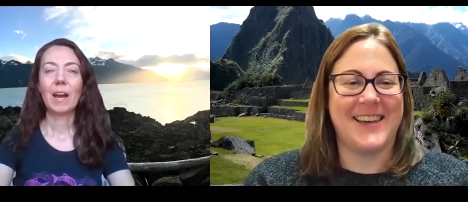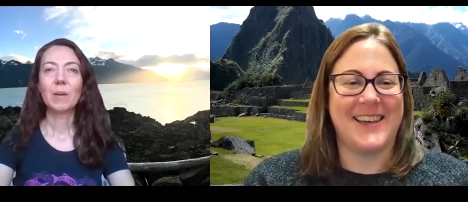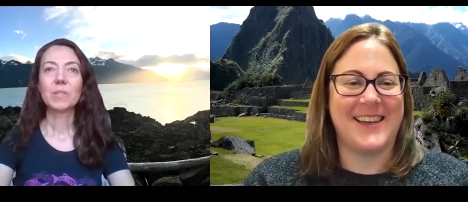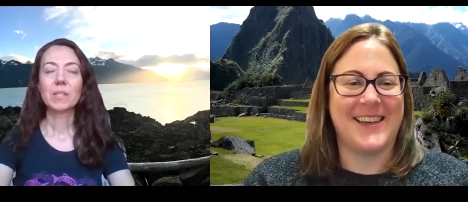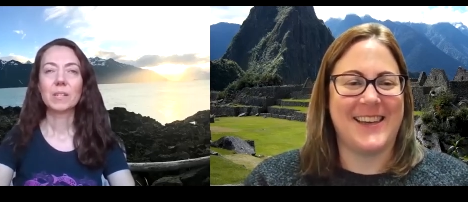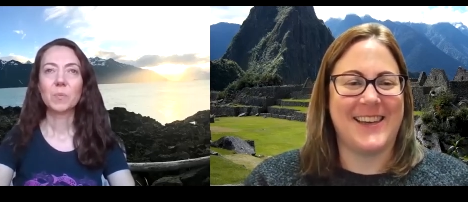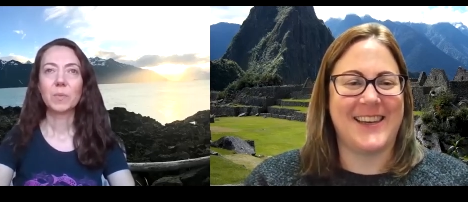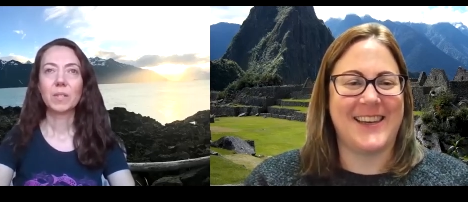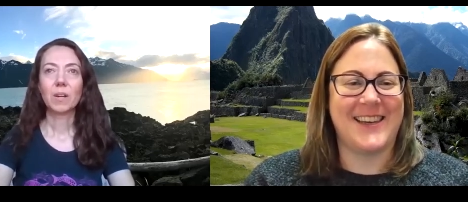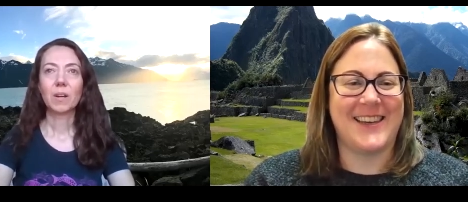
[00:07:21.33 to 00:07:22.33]
Speaker 1: I would say it's
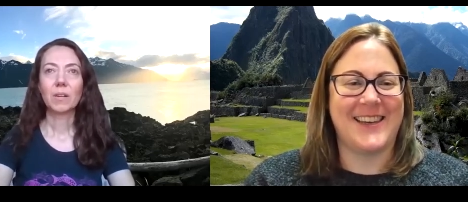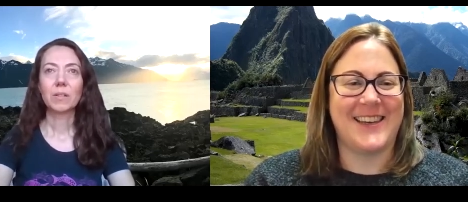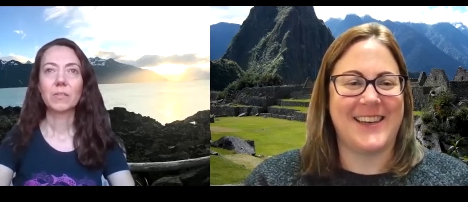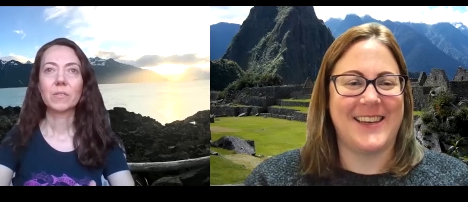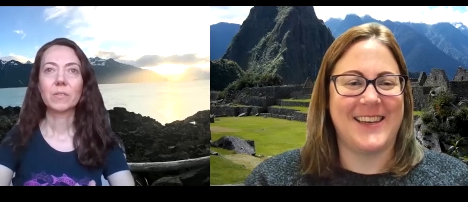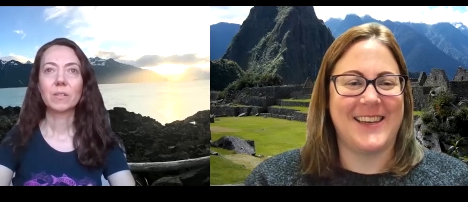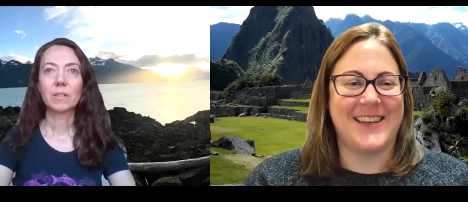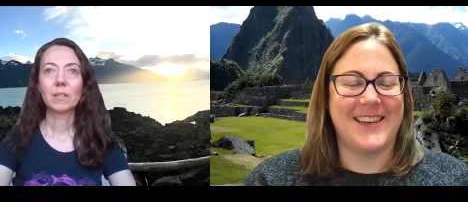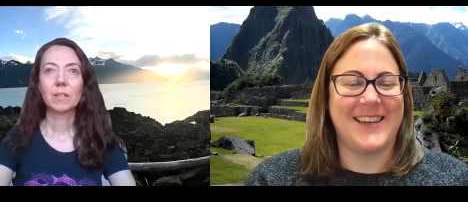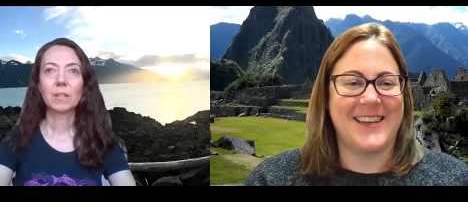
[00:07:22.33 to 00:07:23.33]
because
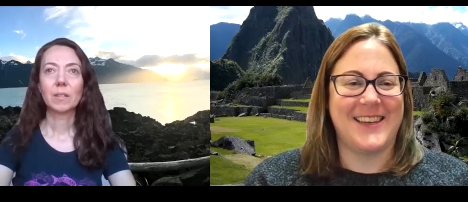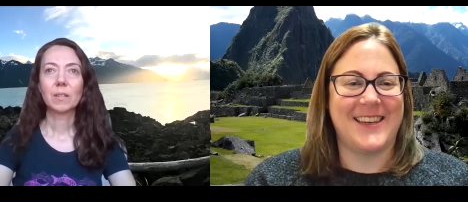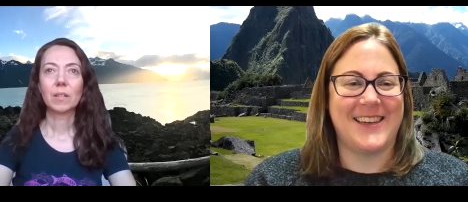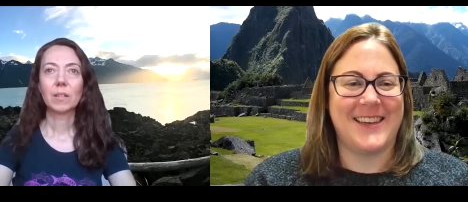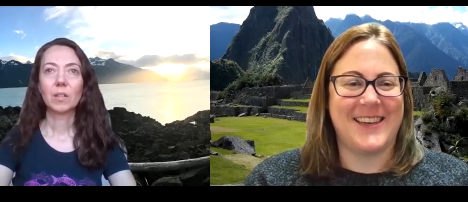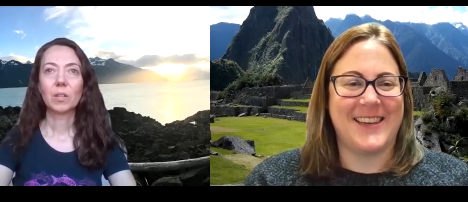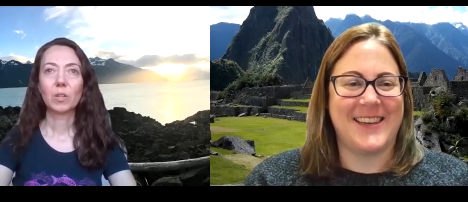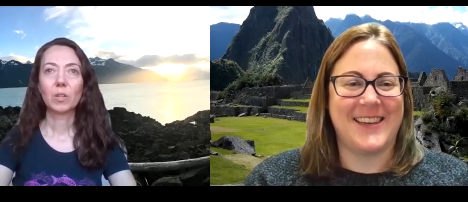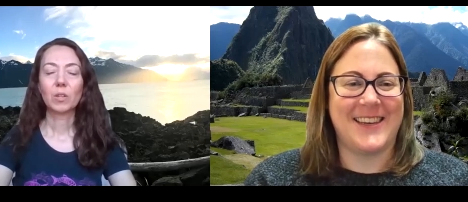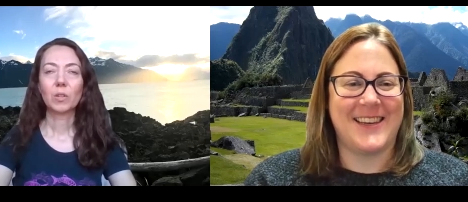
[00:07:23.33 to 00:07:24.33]

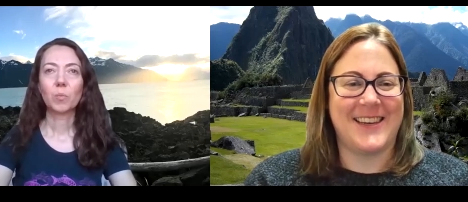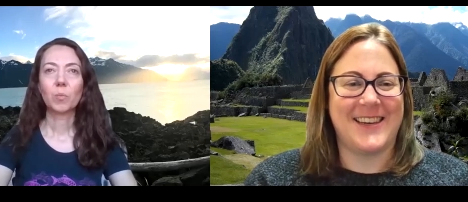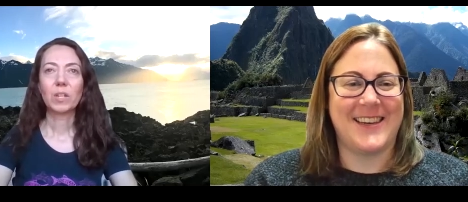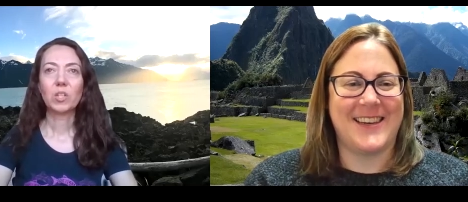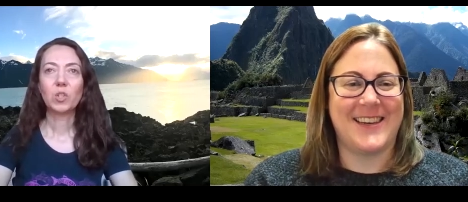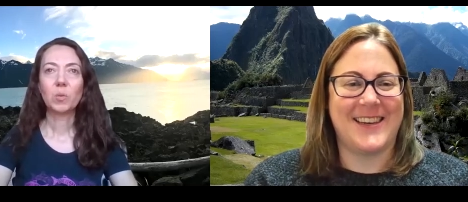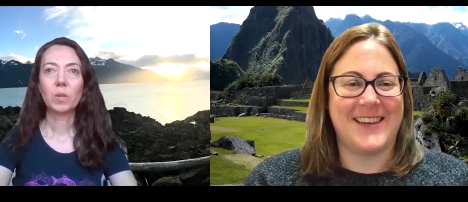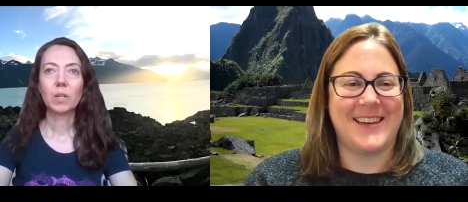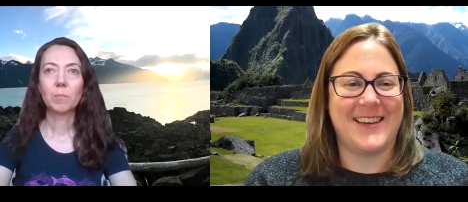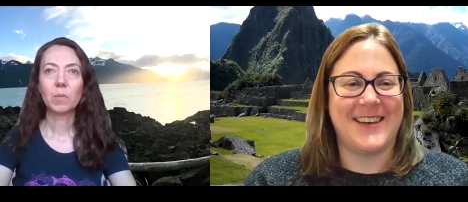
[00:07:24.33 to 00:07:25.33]
when you
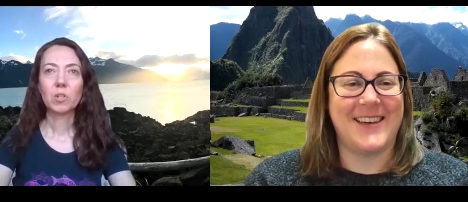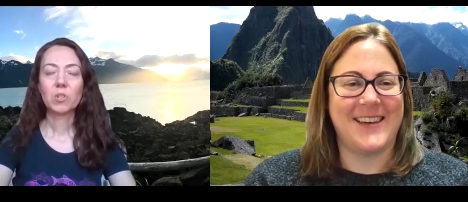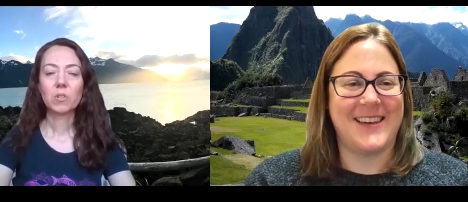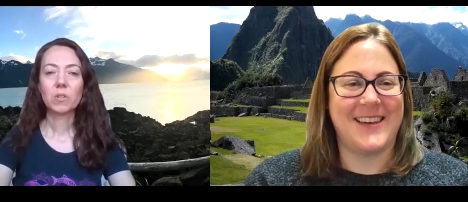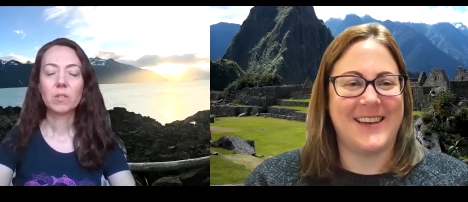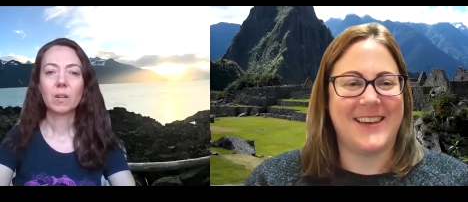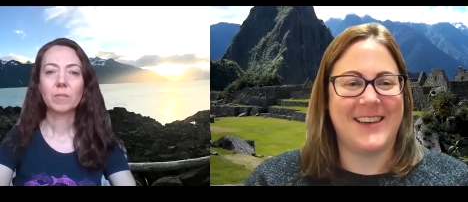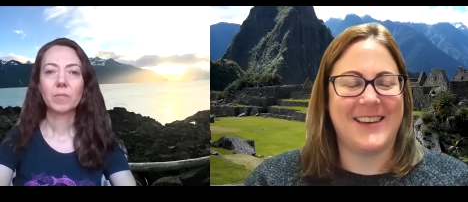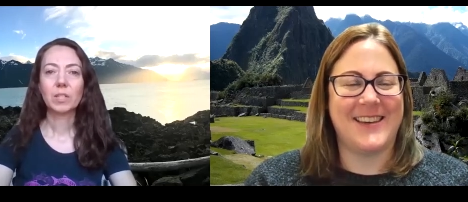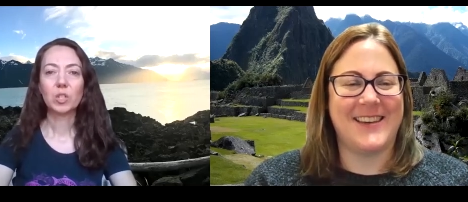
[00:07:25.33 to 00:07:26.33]
immerse
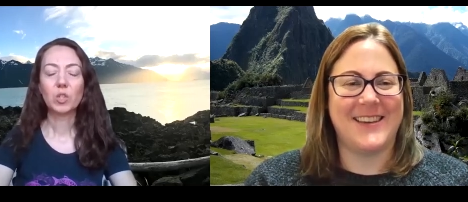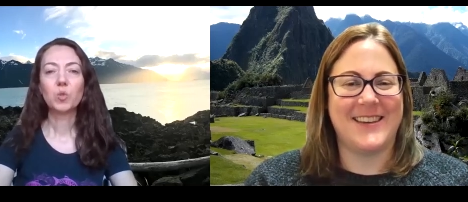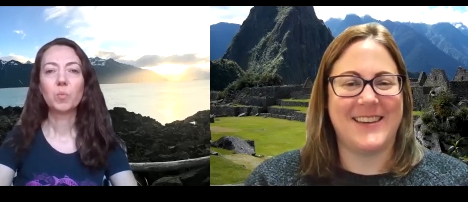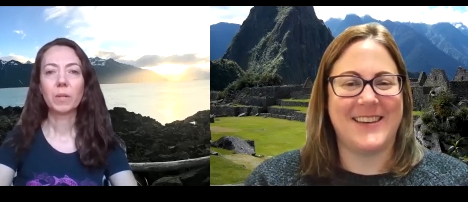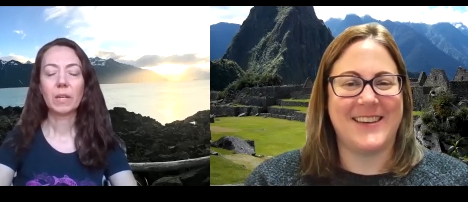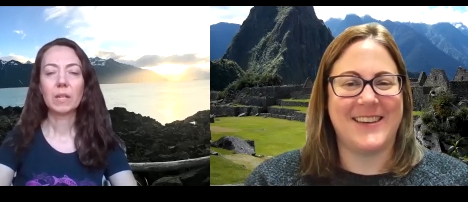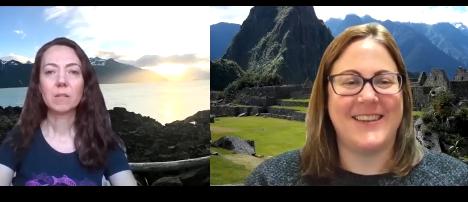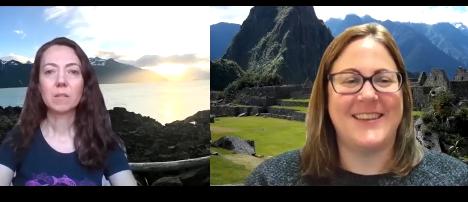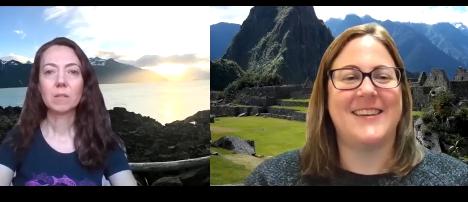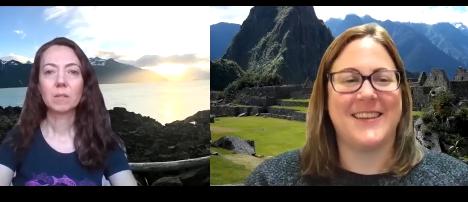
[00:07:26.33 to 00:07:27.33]
yourself in a new
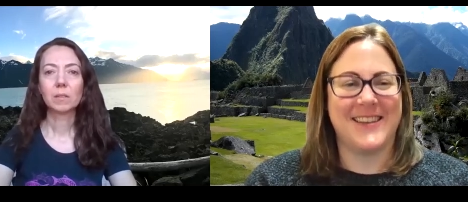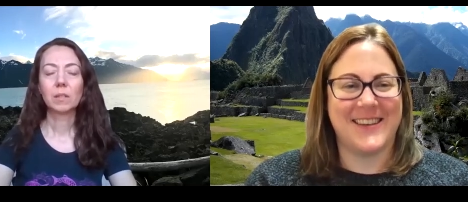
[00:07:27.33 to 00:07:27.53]
place,